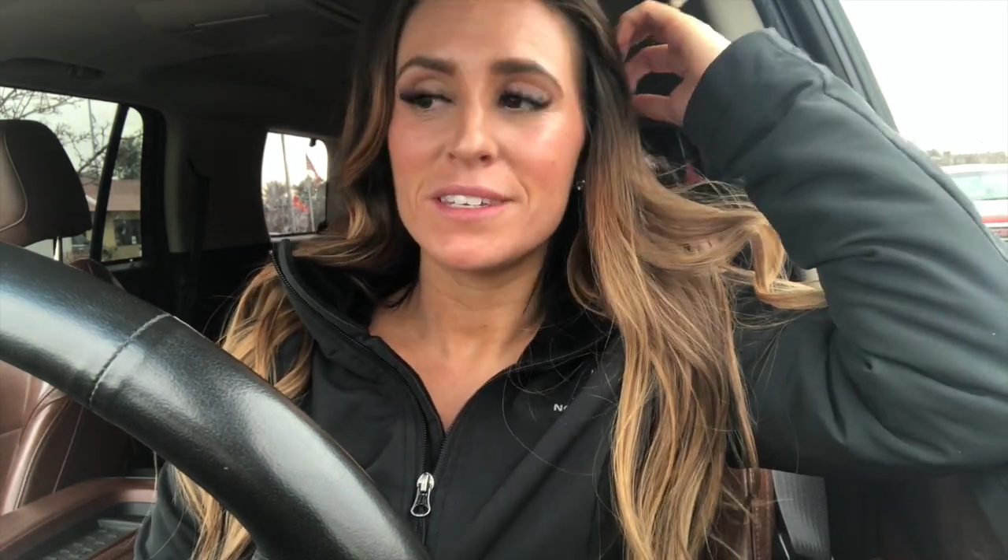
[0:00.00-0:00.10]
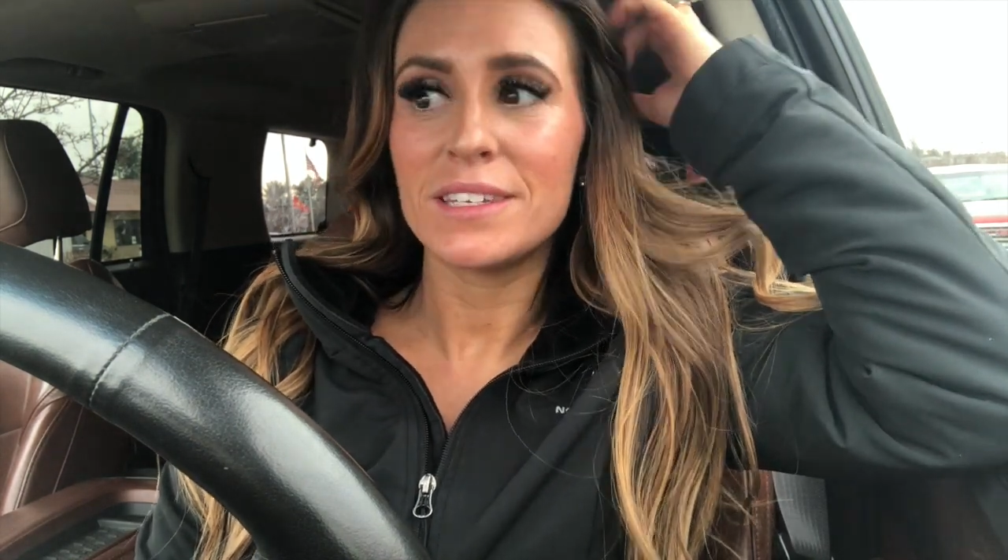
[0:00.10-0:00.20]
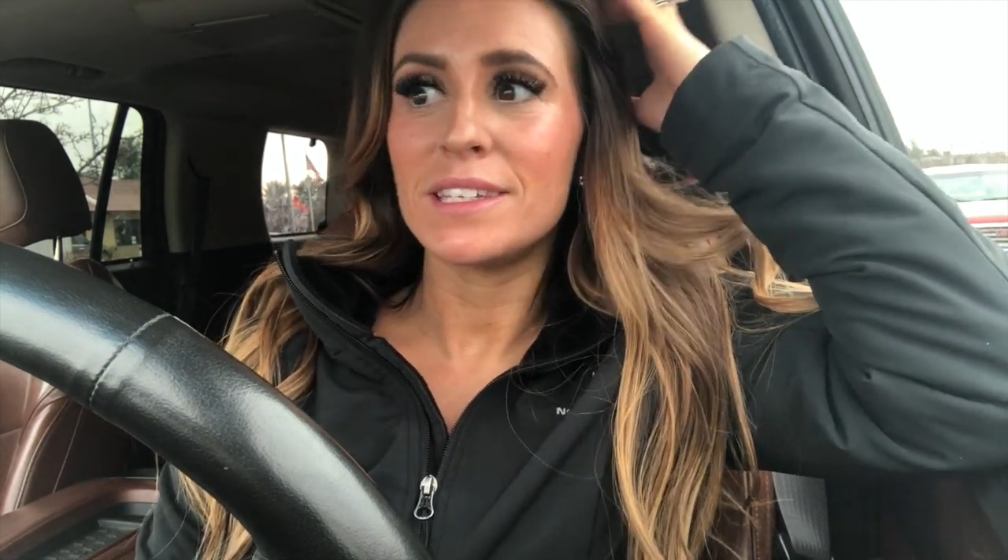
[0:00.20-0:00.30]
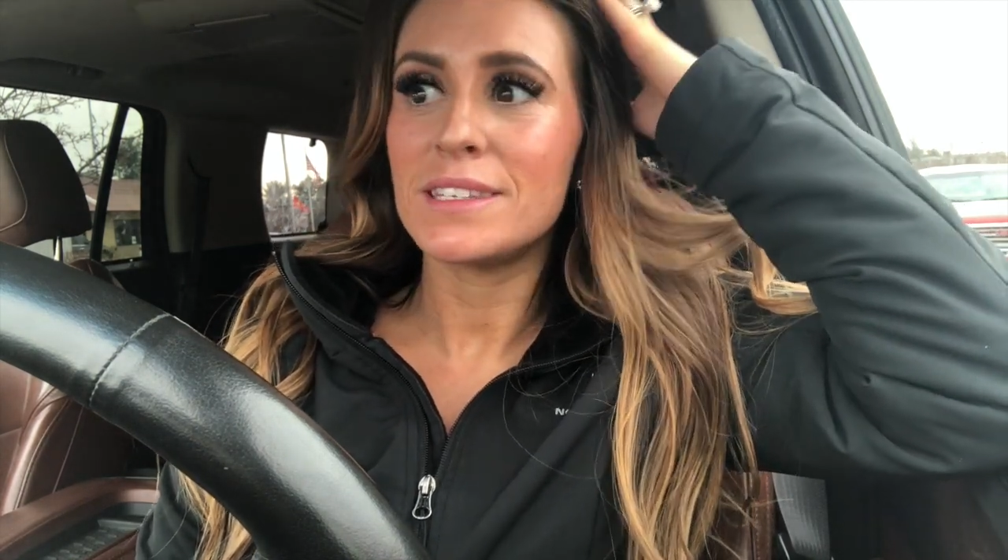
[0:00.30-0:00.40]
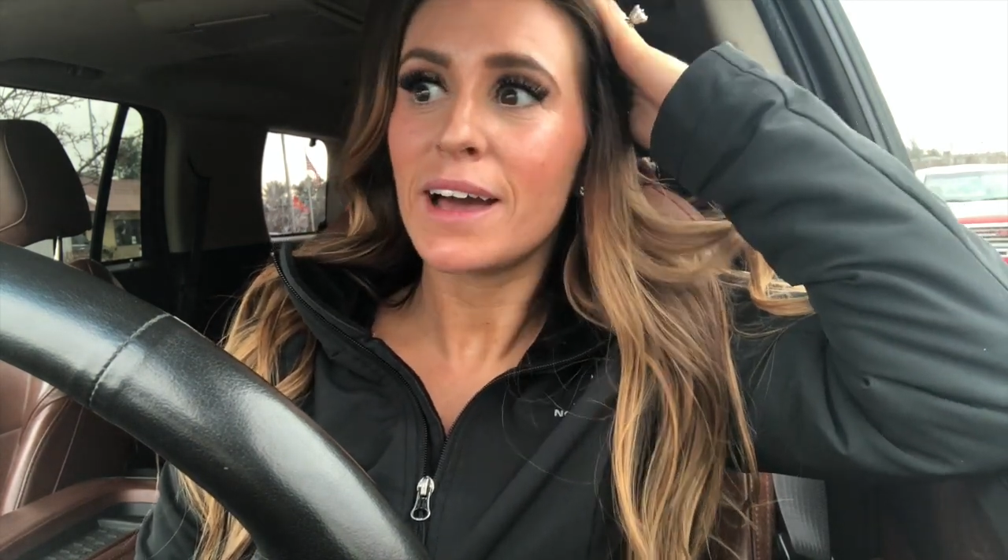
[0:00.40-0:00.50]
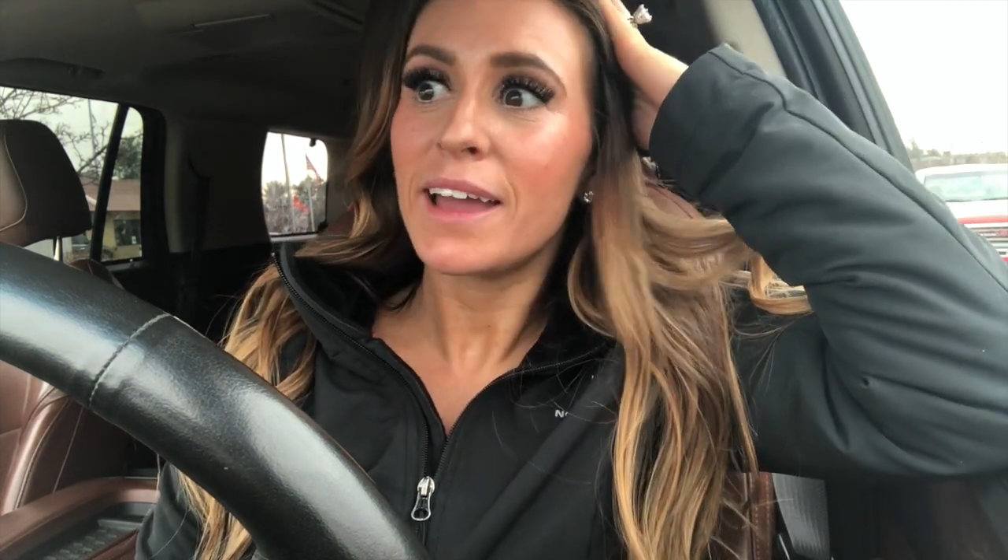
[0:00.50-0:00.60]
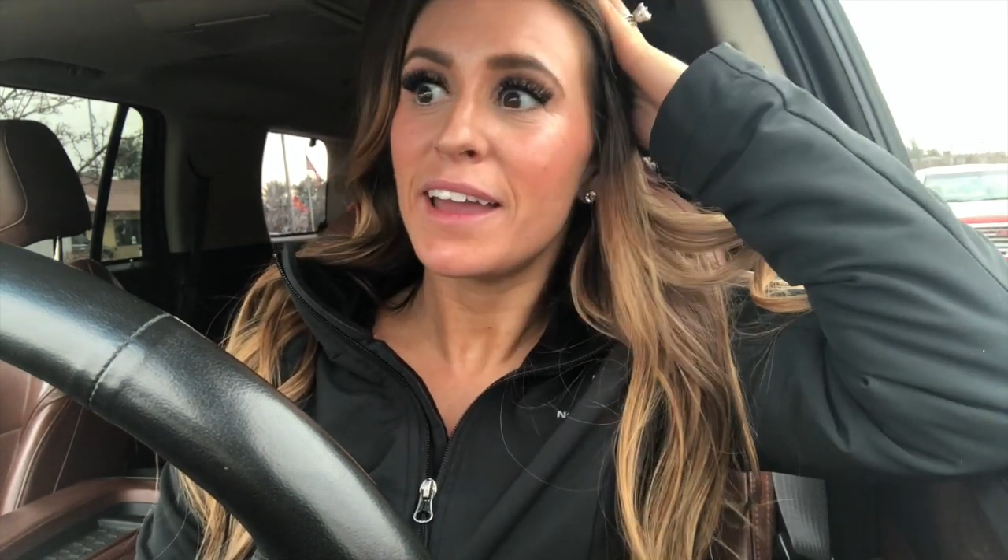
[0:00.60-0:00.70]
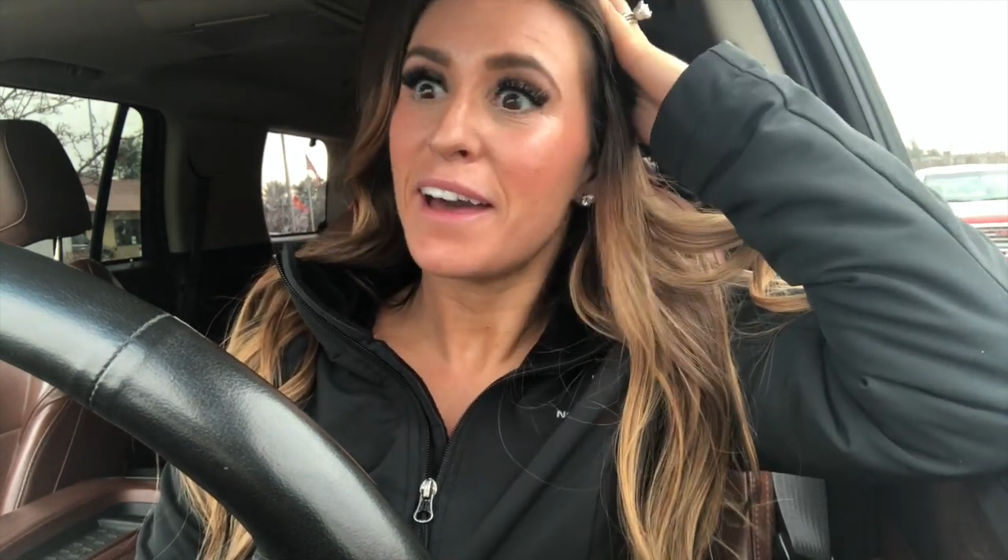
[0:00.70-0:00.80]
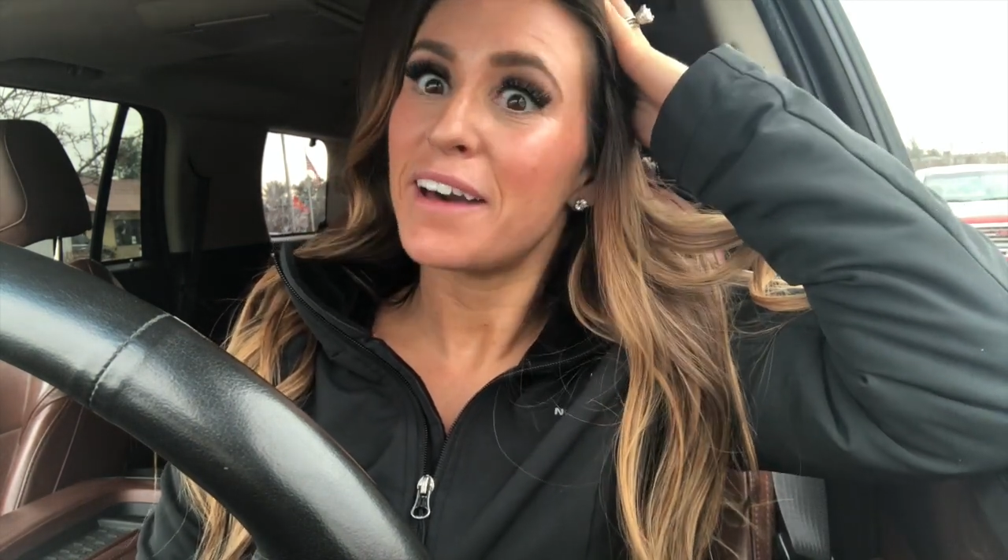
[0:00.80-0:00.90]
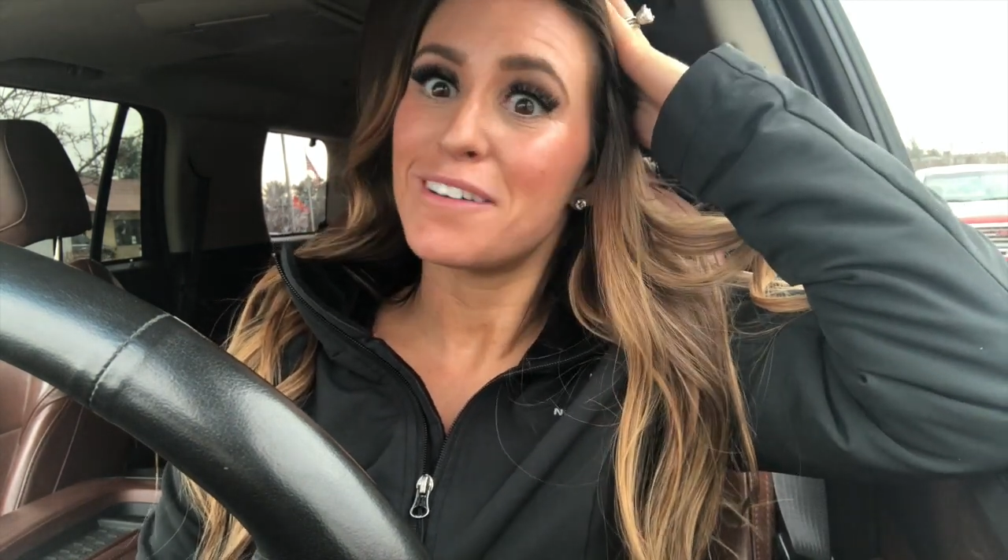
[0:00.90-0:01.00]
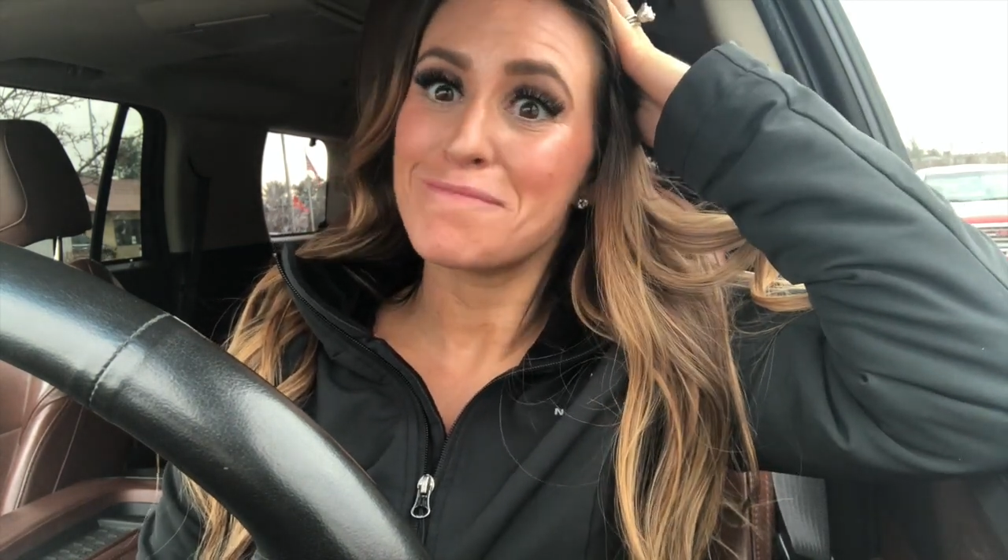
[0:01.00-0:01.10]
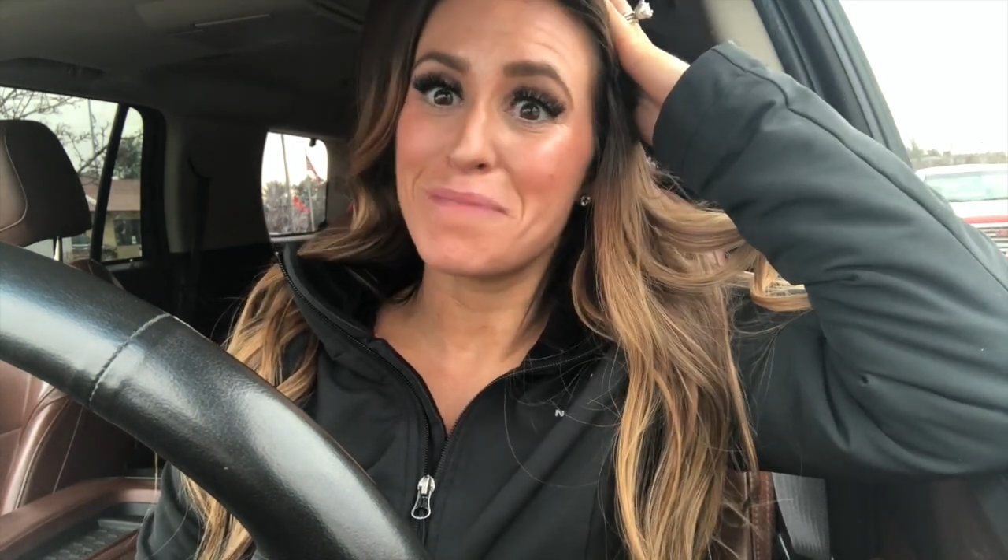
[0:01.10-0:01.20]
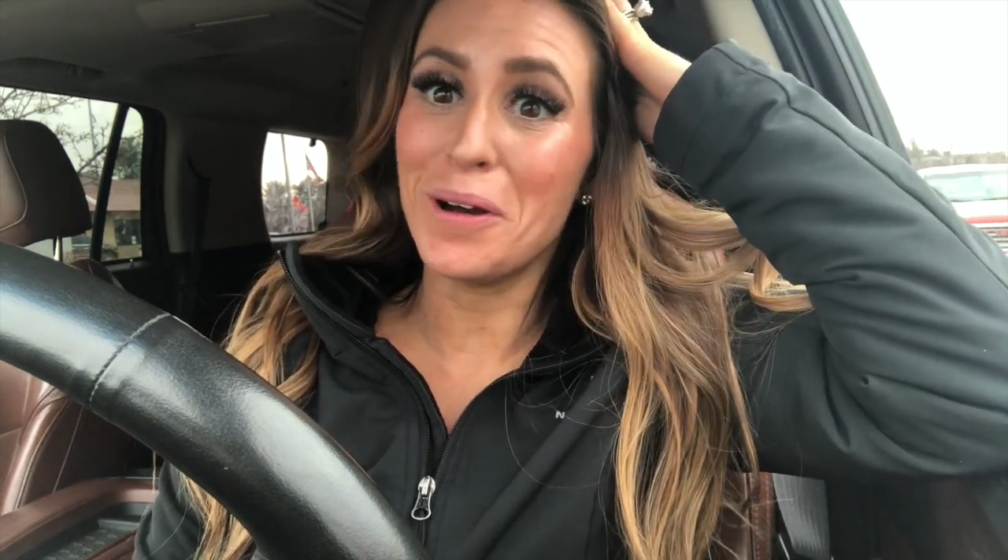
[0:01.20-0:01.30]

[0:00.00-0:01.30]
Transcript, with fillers: since I have